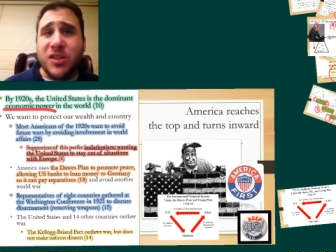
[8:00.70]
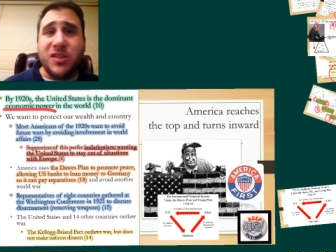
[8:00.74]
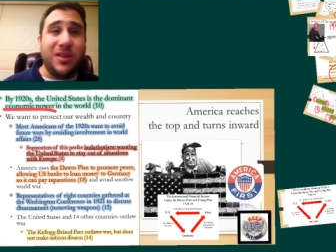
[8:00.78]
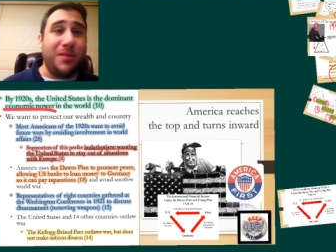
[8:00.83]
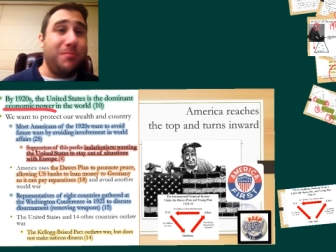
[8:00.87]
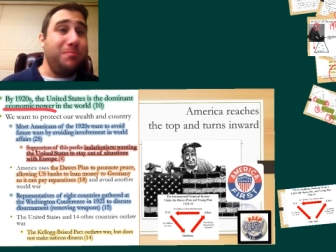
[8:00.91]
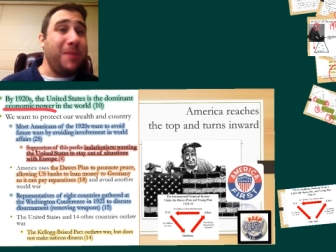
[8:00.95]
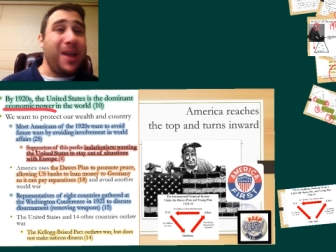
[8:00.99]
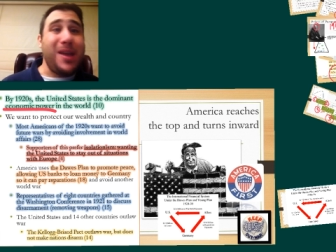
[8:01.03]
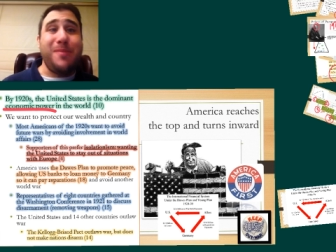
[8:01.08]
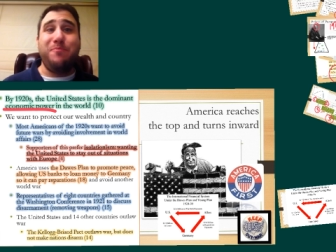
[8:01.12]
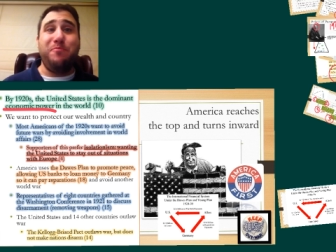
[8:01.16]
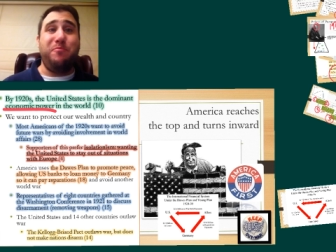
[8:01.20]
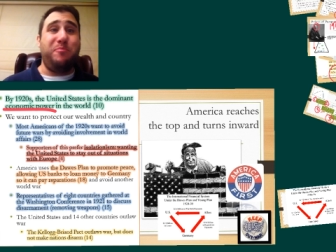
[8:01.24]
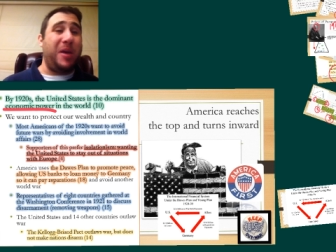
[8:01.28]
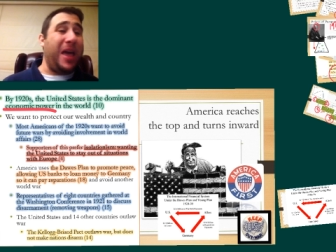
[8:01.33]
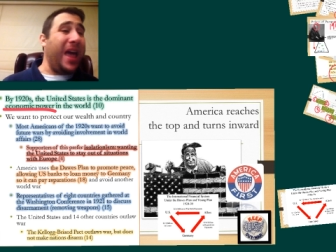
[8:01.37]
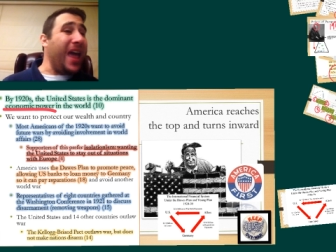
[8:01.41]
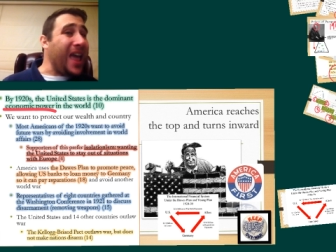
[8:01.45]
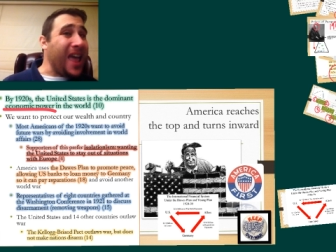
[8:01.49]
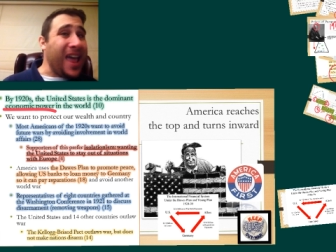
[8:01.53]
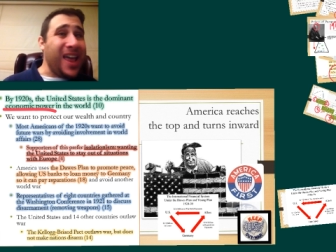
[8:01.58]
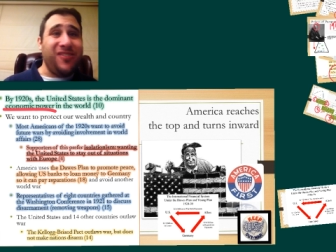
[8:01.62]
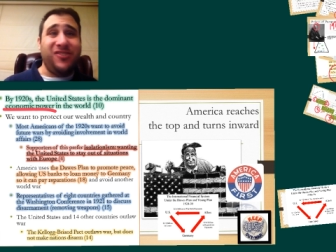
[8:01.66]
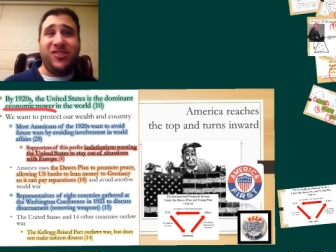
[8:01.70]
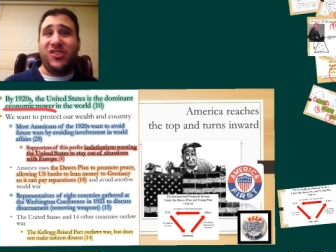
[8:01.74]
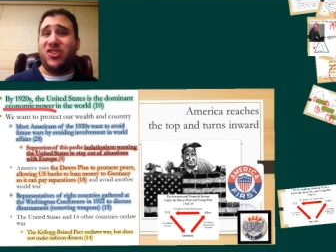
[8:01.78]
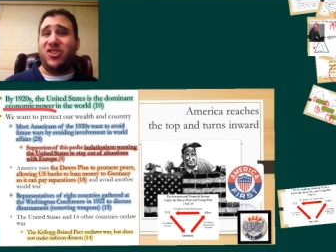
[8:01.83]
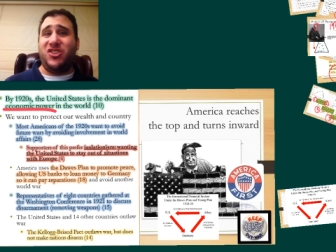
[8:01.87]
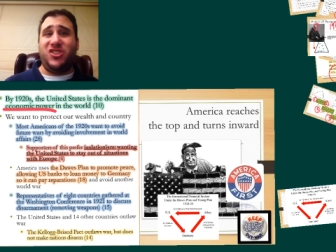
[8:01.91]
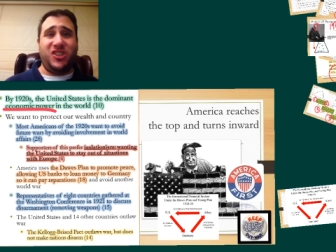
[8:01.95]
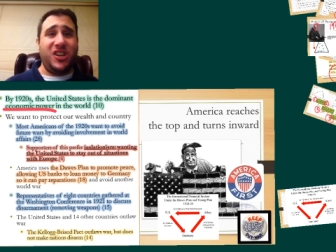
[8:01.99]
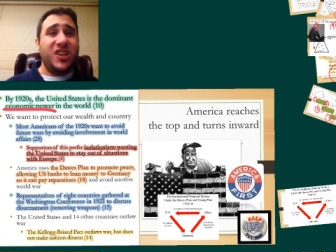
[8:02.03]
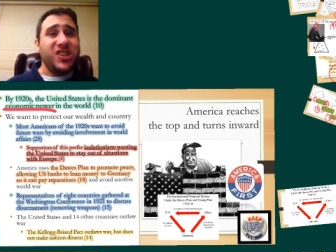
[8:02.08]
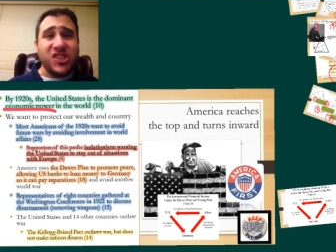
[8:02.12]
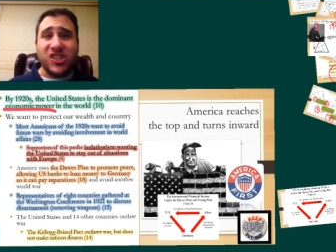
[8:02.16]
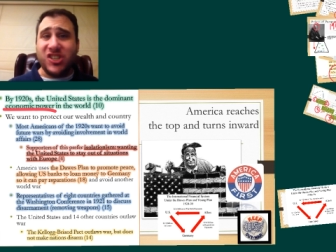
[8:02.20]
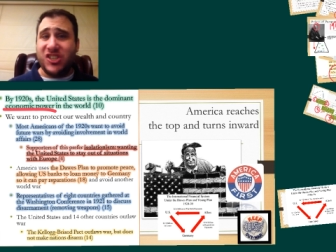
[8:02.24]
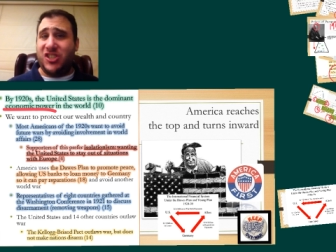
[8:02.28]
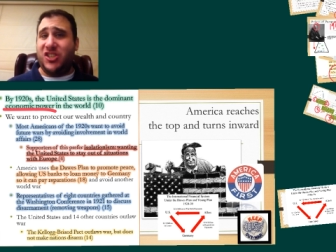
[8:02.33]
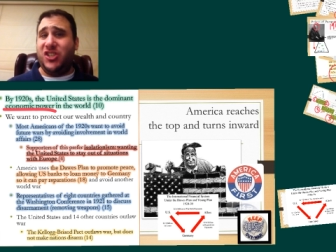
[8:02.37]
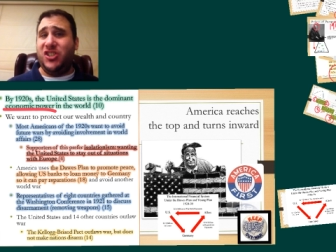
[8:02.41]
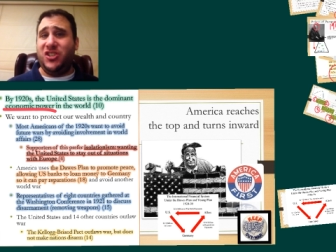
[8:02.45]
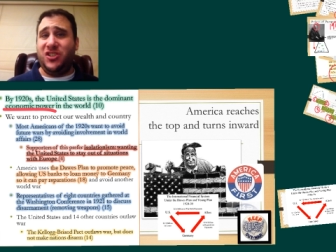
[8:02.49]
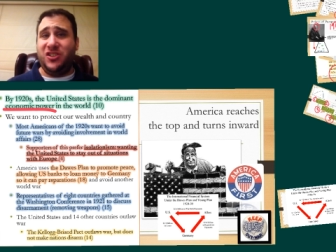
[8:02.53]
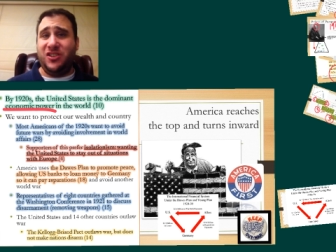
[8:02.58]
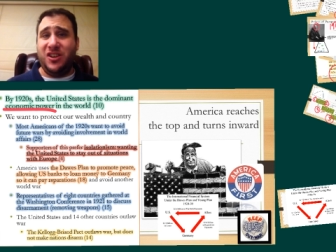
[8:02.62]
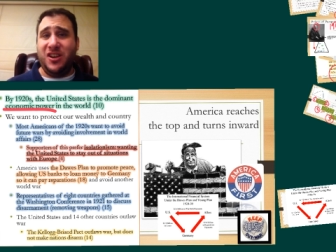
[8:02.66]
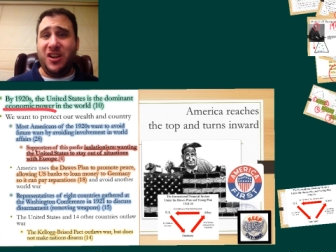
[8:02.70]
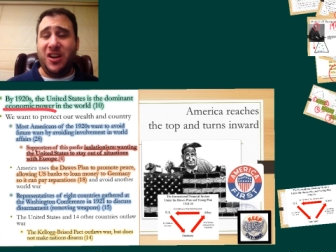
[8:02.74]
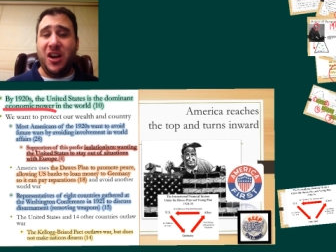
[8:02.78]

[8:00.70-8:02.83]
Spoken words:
that make bad decisions?